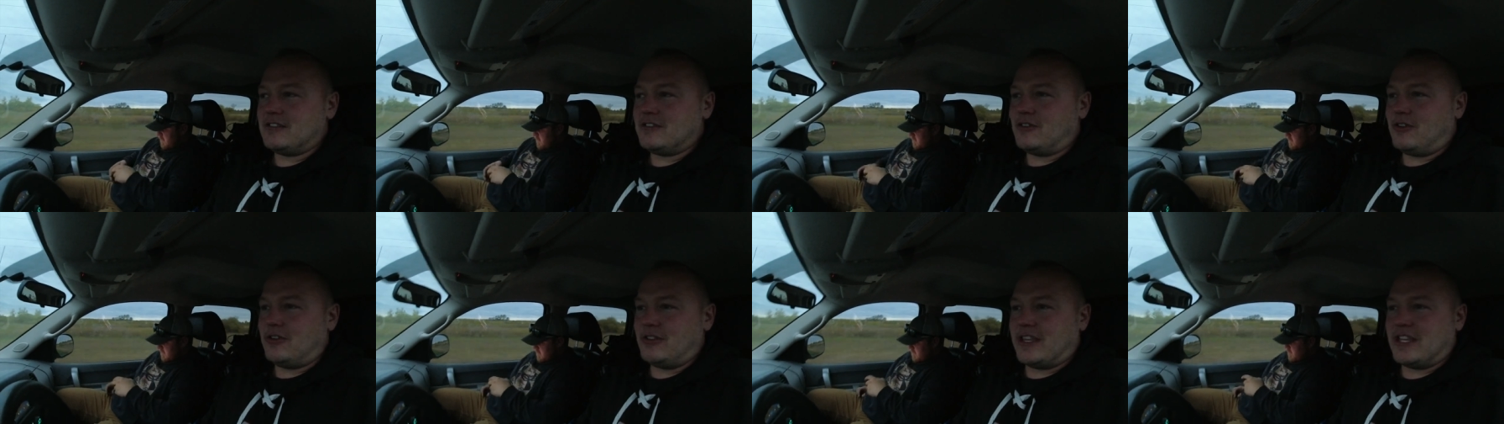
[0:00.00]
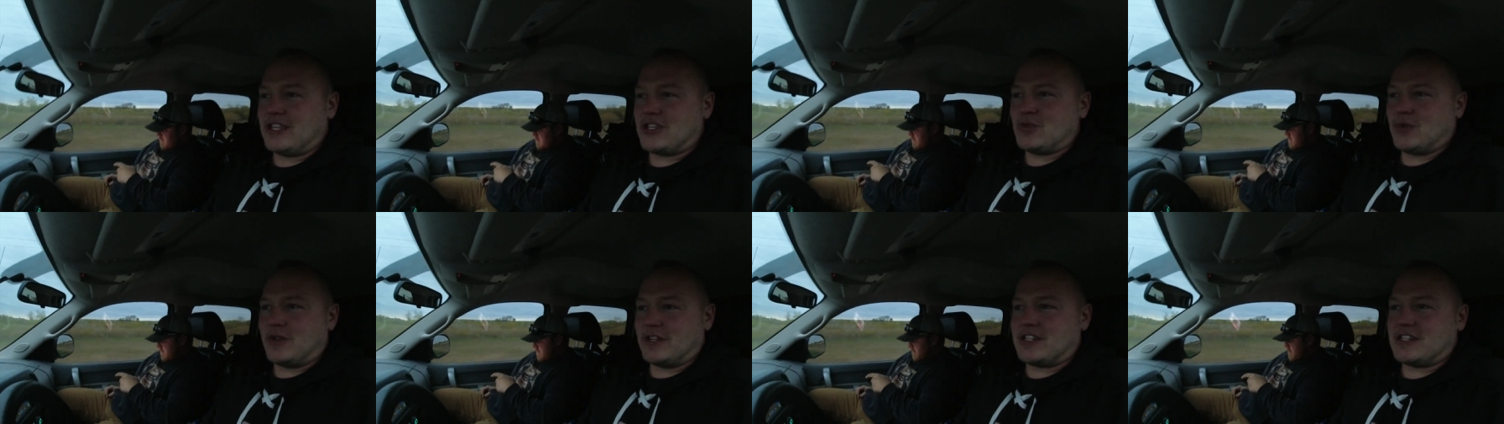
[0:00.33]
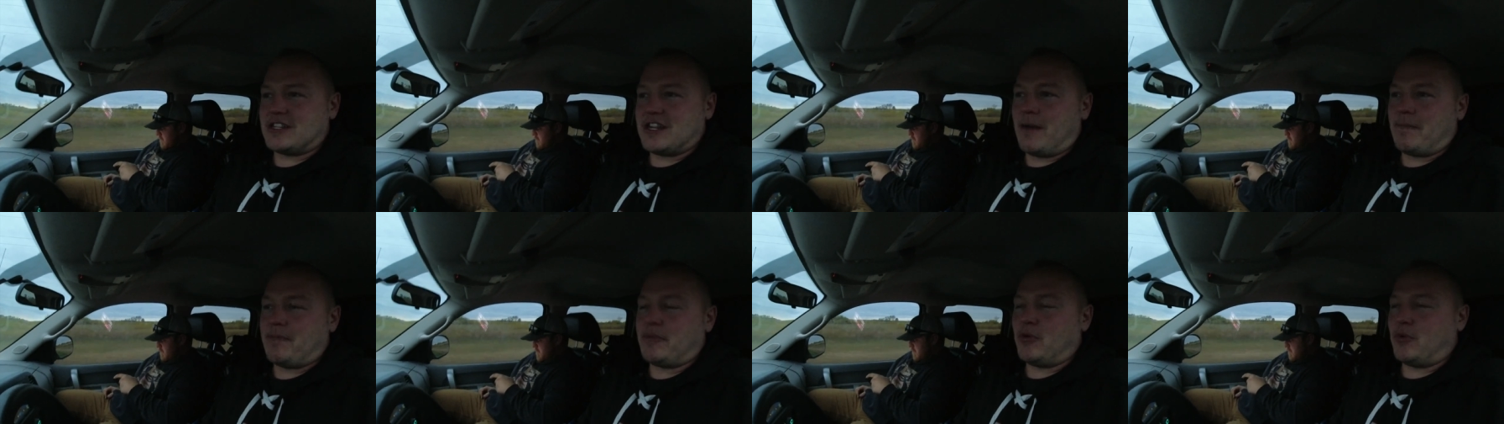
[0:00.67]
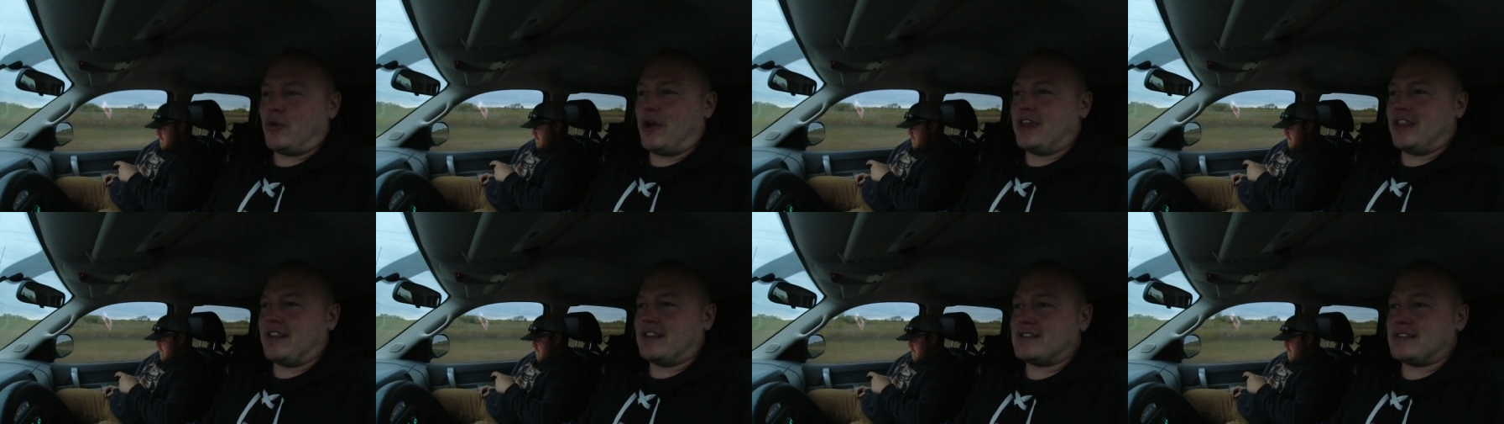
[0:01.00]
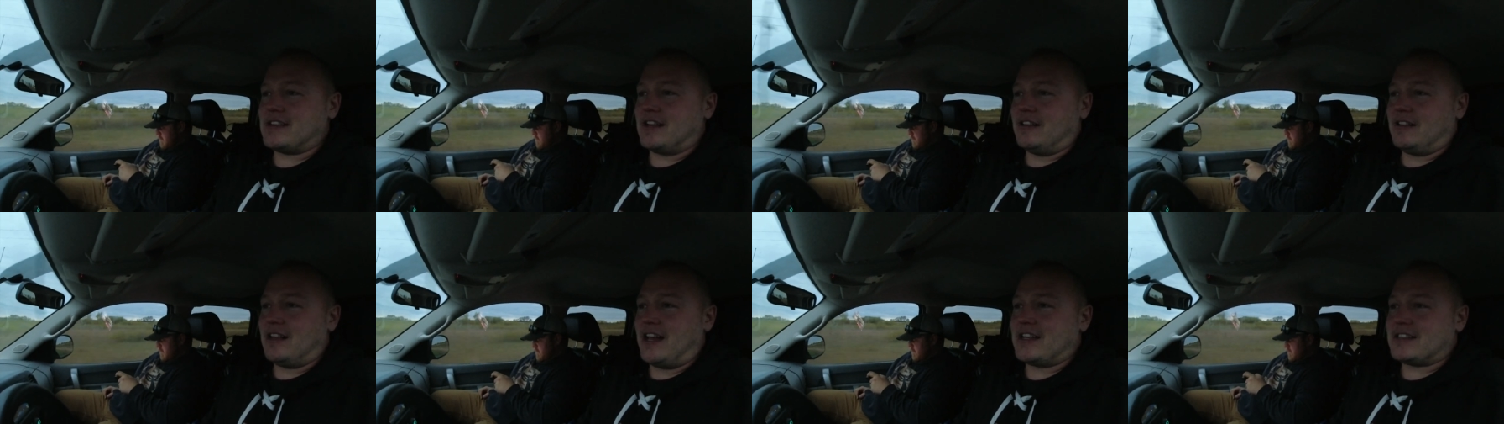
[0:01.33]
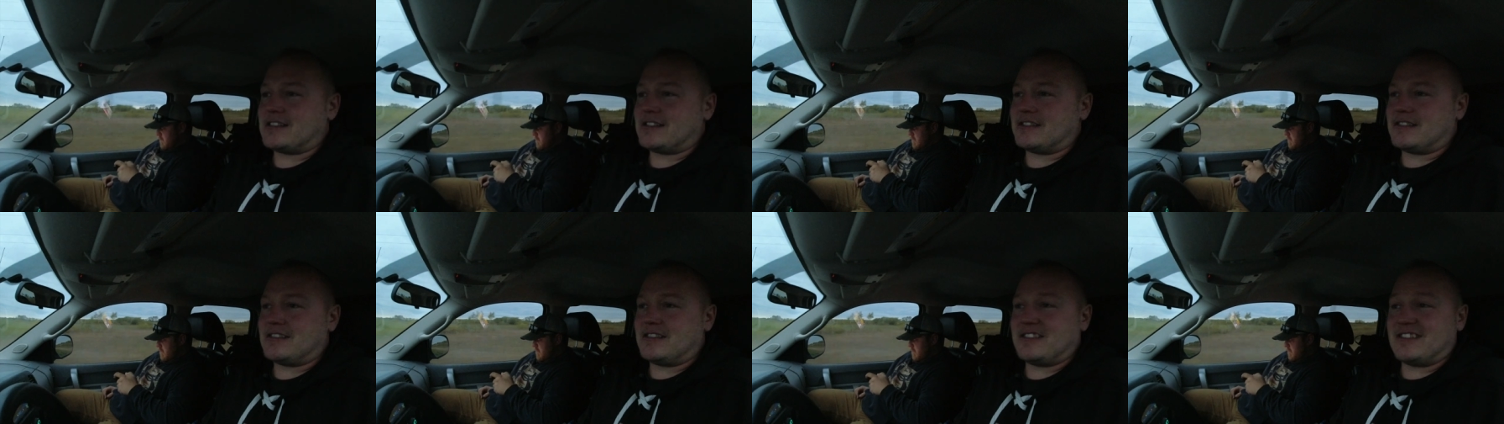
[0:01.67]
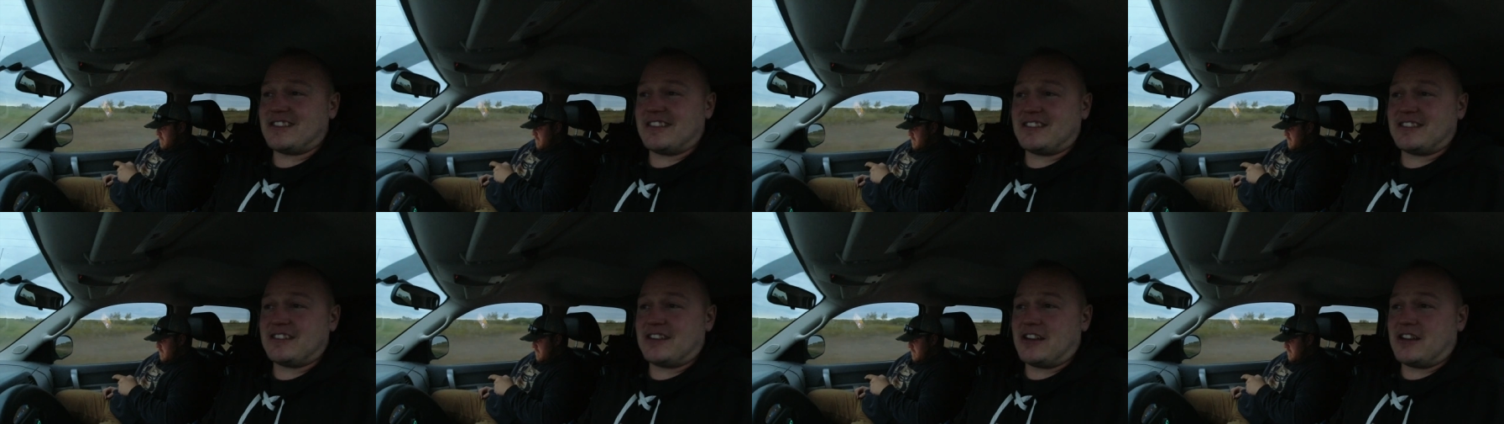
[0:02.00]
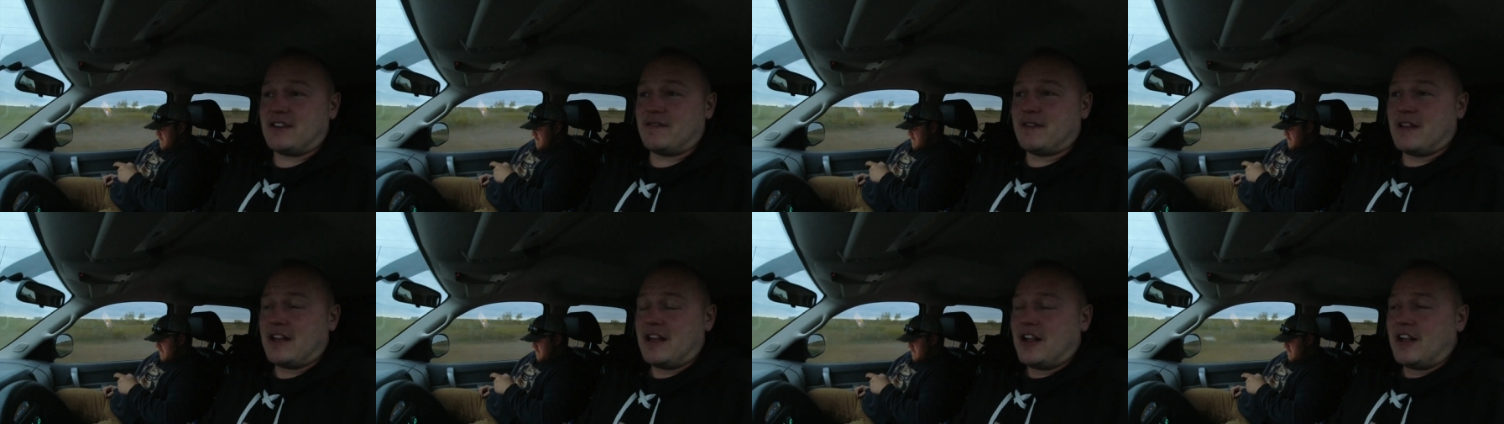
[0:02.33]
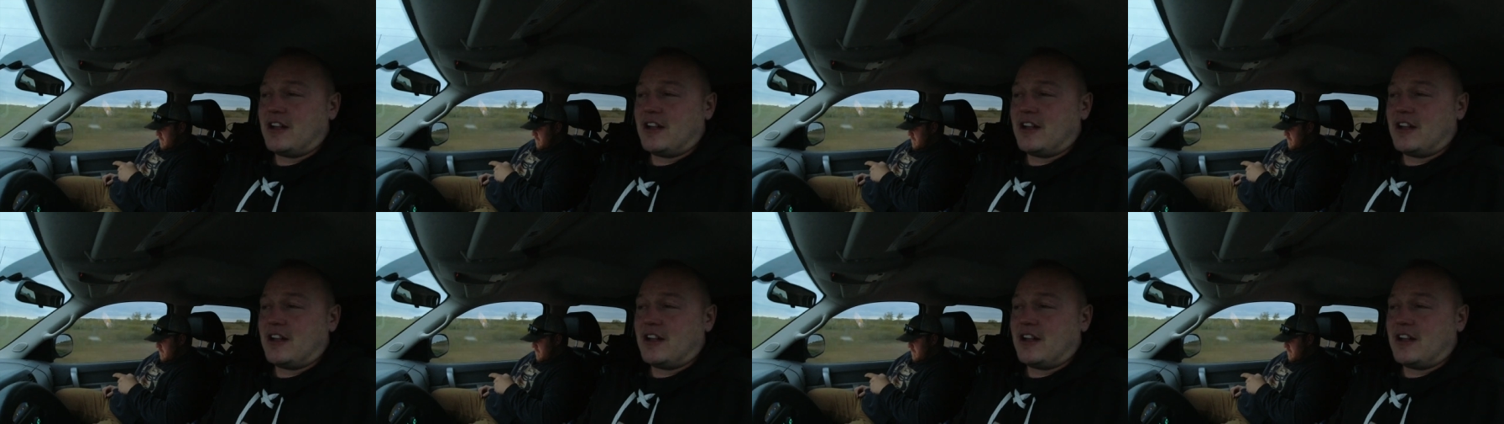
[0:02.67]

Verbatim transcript: Well, they switched up the way they sell licenses this year.